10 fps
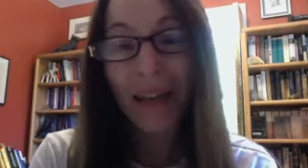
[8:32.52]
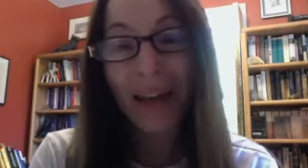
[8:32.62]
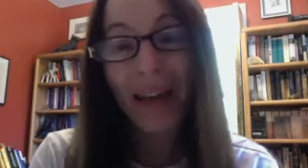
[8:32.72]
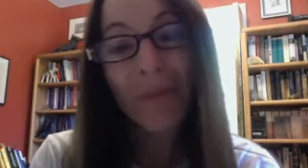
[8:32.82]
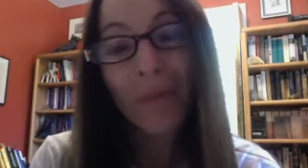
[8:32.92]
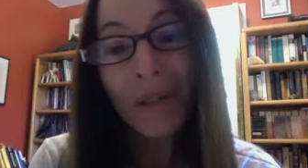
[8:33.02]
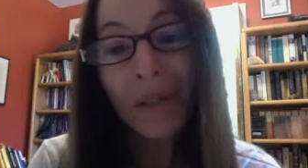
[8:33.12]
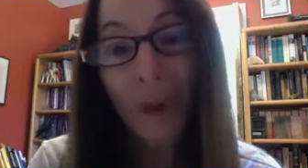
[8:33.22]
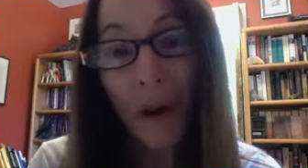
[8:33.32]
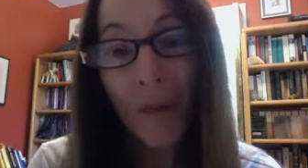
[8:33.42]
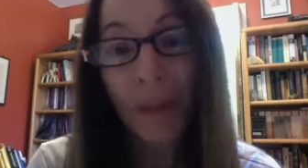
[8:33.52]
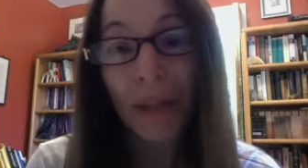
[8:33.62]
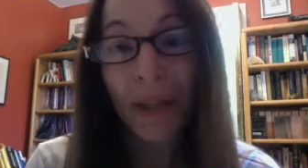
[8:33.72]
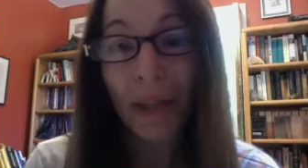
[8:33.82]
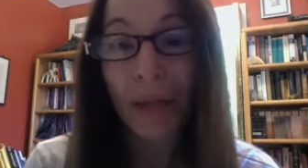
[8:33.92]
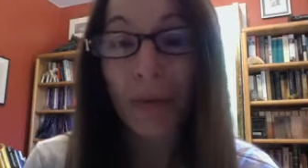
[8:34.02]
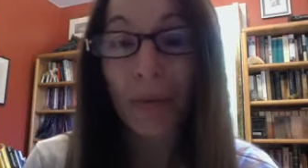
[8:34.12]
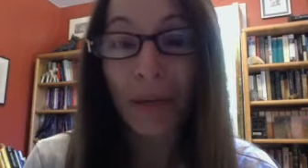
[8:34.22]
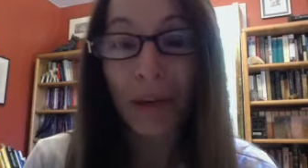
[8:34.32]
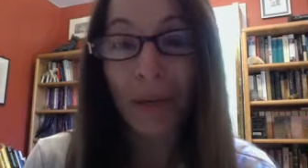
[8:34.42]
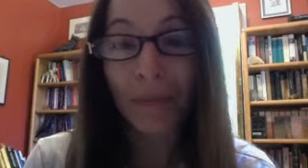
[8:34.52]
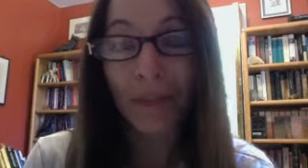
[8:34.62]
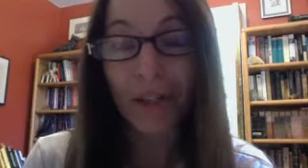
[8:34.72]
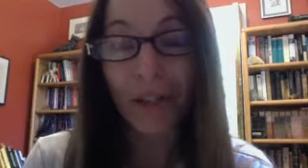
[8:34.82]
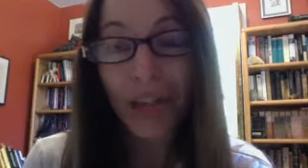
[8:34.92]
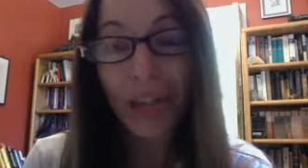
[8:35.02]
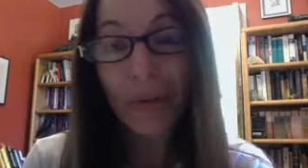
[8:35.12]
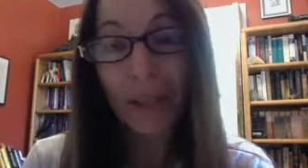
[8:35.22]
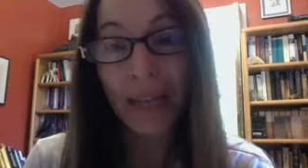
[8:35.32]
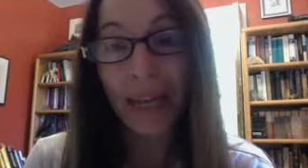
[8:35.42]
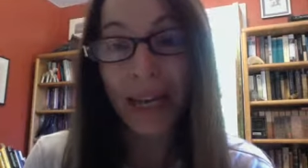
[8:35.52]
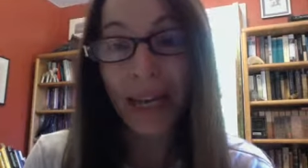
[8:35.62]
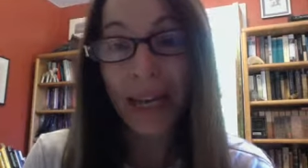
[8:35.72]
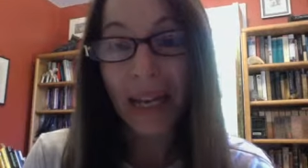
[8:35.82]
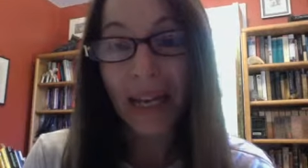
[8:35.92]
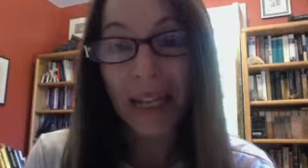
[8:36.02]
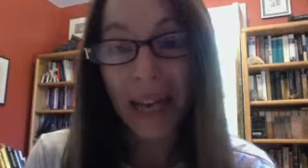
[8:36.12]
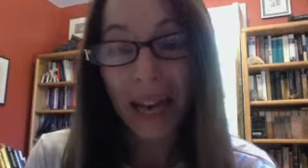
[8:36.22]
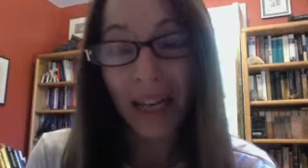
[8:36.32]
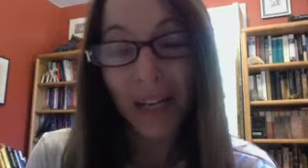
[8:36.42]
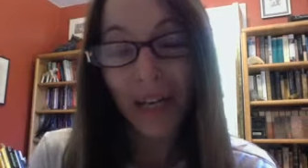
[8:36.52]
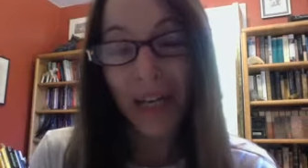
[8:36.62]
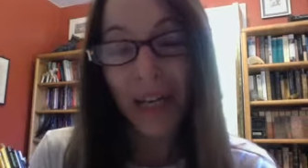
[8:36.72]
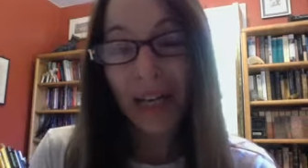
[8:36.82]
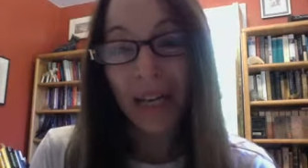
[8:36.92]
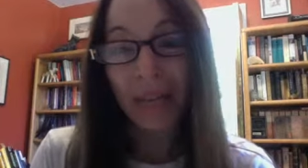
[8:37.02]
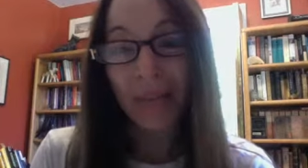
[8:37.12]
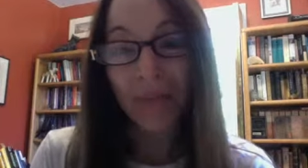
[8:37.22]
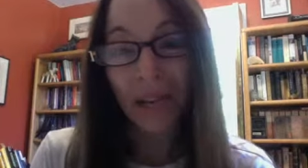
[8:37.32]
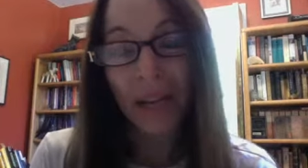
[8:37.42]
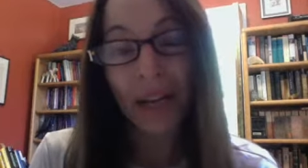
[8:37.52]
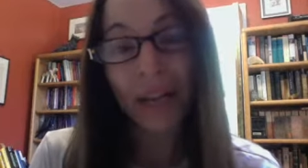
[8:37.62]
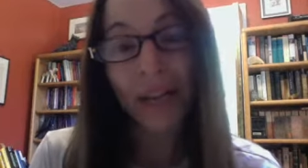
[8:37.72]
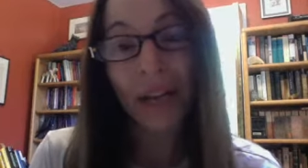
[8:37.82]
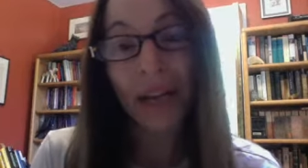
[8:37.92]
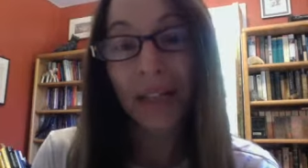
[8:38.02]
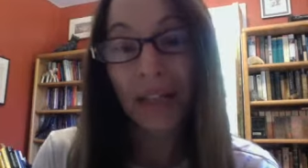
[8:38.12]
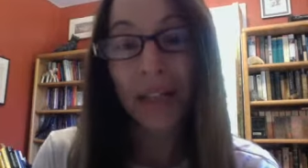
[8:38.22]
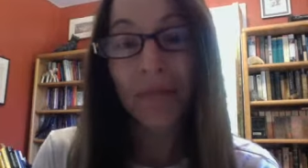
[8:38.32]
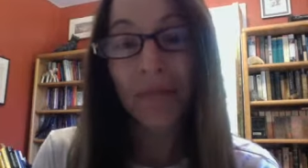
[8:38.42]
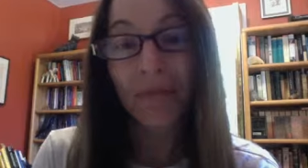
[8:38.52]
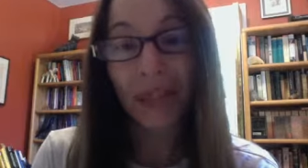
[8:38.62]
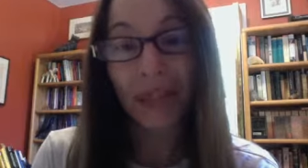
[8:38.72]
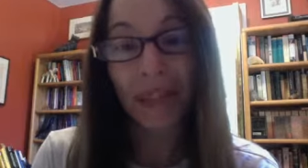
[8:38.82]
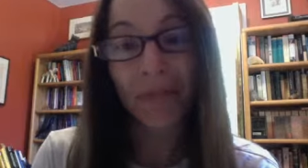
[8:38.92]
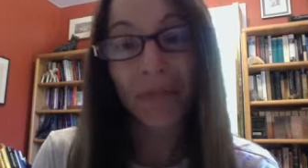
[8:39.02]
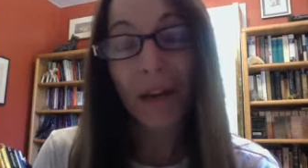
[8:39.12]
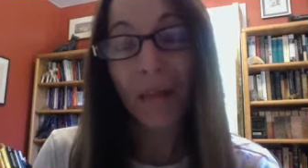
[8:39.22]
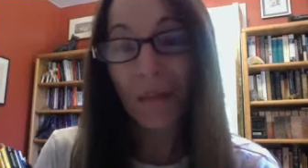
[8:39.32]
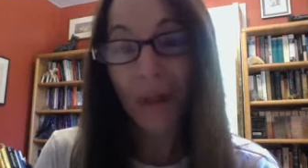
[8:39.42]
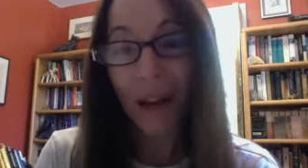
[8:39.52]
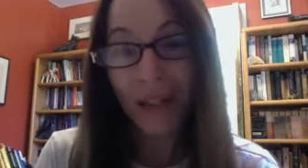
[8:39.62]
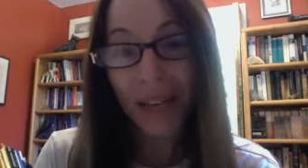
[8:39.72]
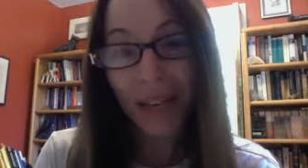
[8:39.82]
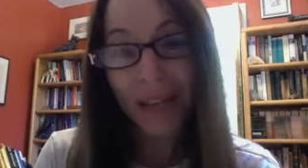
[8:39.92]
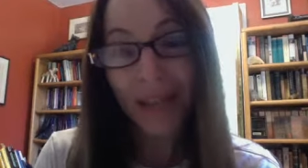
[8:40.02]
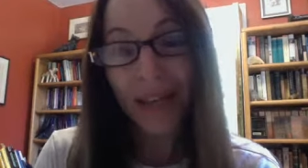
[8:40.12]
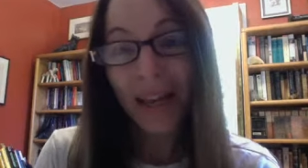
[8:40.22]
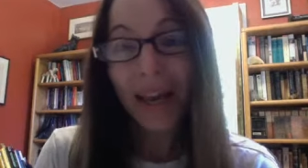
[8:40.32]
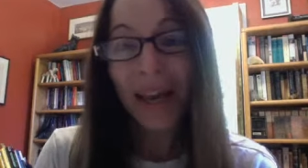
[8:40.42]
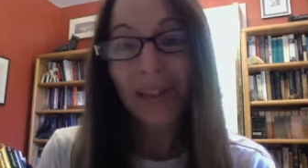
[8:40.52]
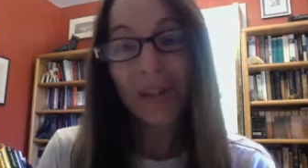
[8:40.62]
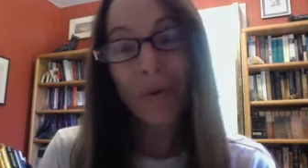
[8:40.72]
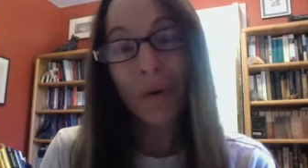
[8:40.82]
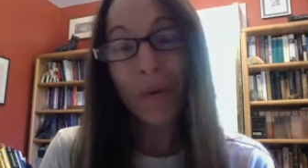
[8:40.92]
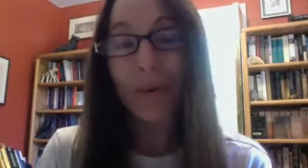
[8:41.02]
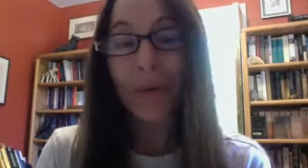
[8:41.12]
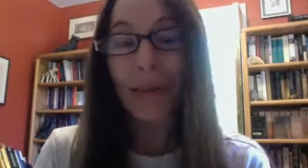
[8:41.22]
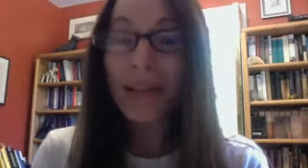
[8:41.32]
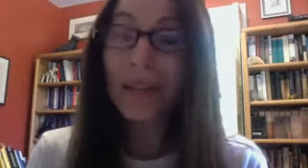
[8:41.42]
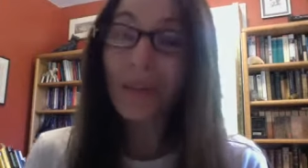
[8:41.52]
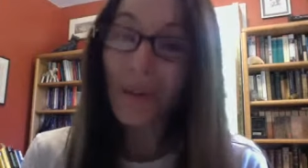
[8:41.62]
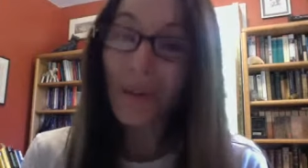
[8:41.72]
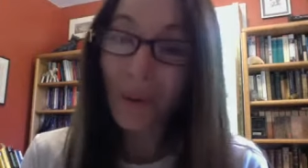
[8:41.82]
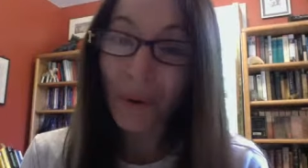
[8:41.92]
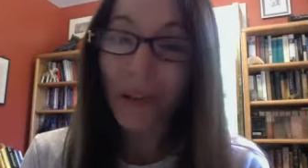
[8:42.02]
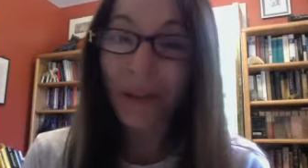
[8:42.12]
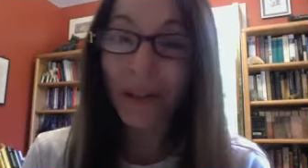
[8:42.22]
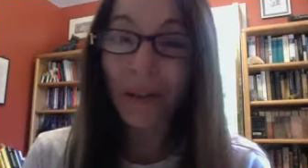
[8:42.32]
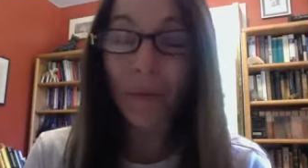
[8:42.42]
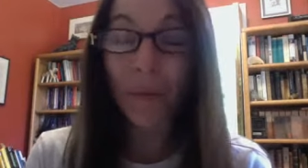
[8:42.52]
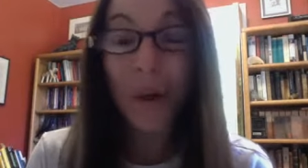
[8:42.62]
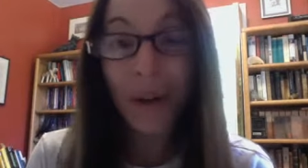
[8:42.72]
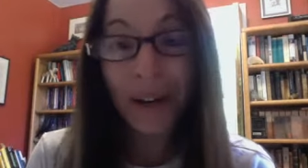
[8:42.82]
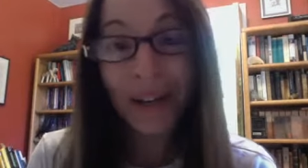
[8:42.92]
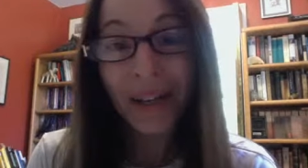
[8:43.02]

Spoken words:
And I'm also hoping that you will become genuinely engaged in the readings and in the reflective process. And so, although it is, of course, work,